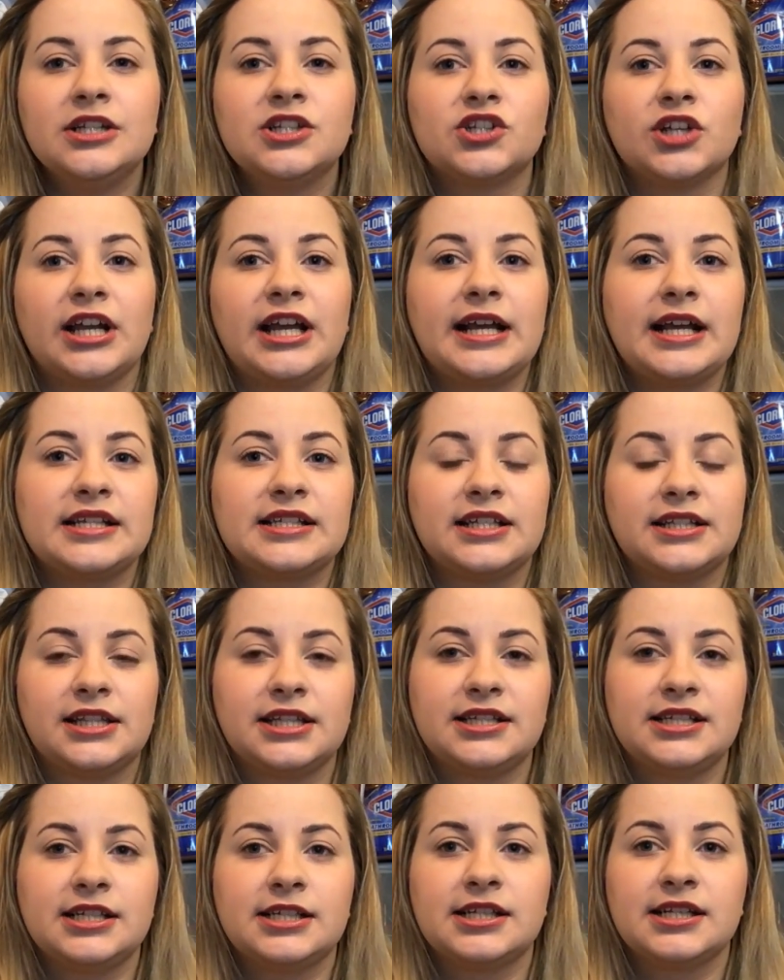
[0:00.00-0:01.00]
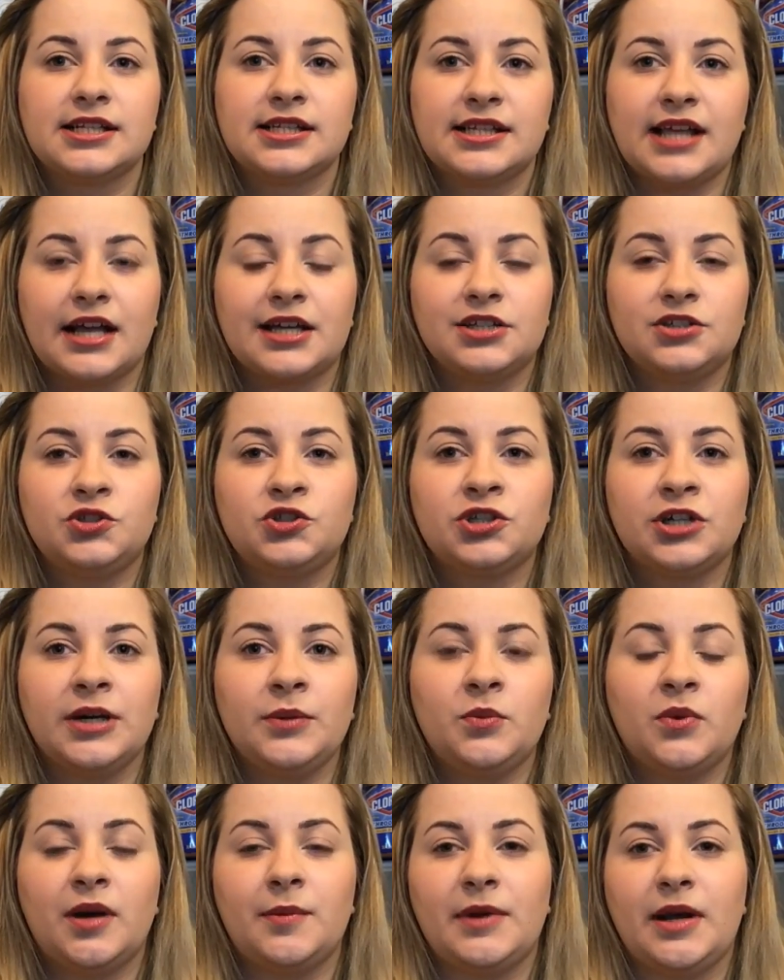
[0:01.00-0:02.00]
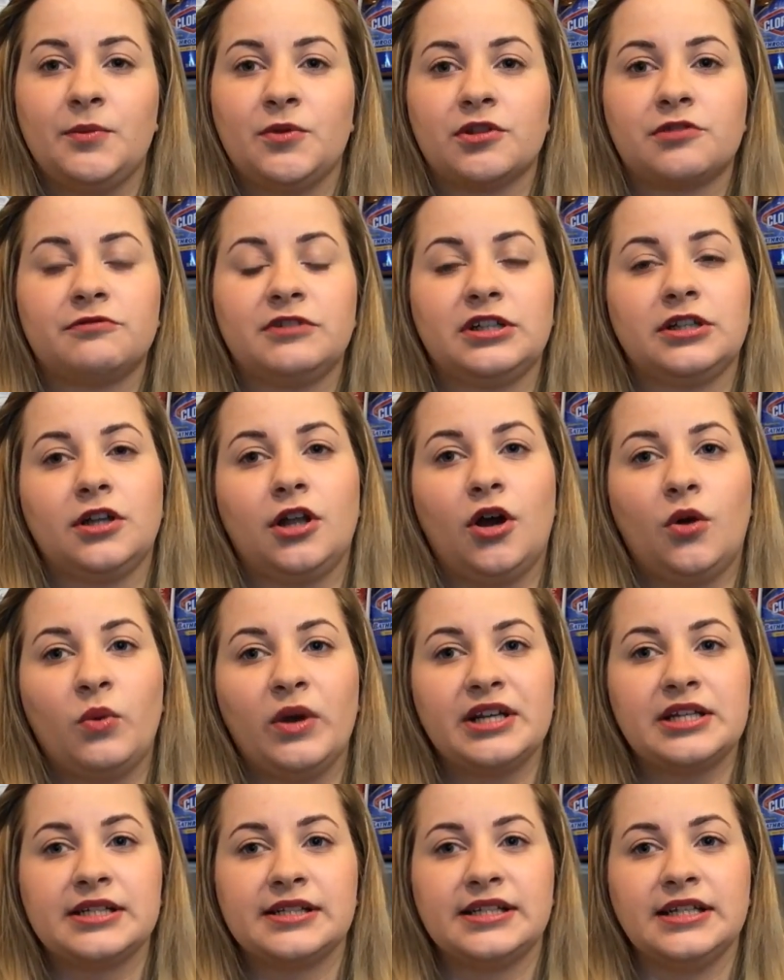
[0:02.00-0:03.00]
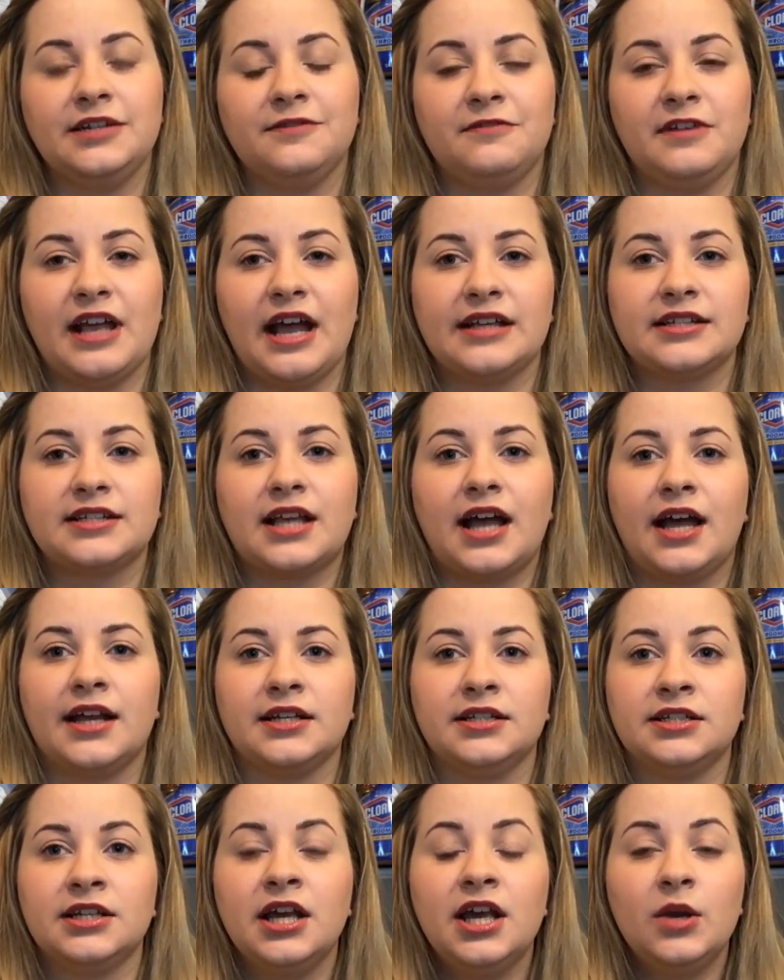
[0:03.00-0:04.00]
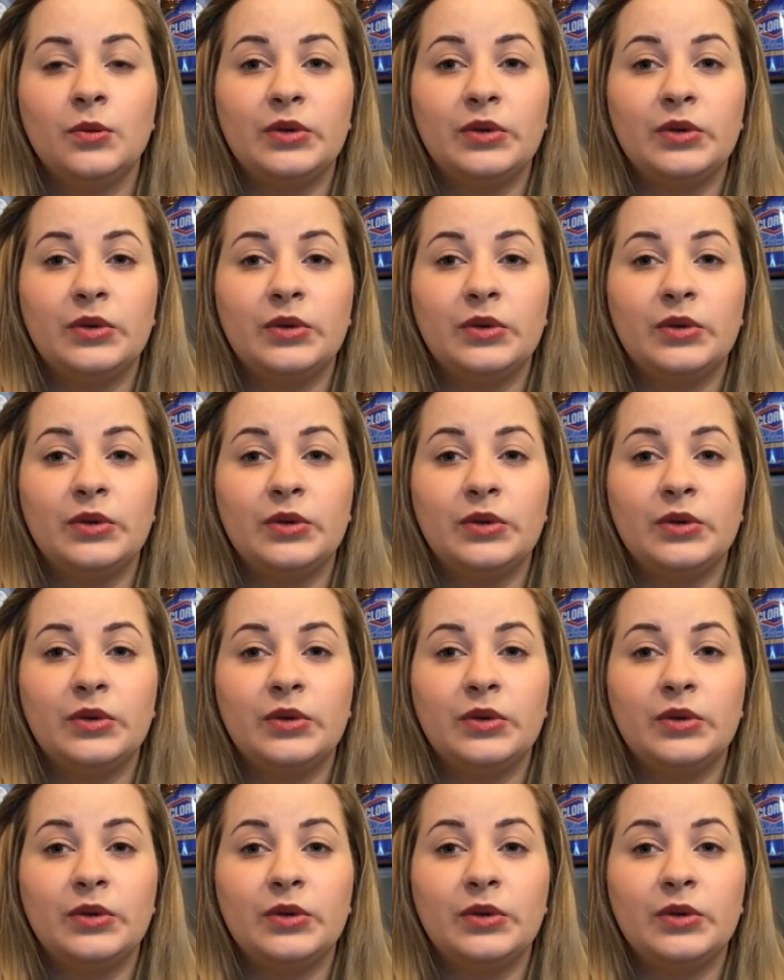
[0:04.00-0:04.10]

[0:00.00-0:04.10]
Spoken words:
So like I said, this is the second trip where my mother-in-law went to CVS and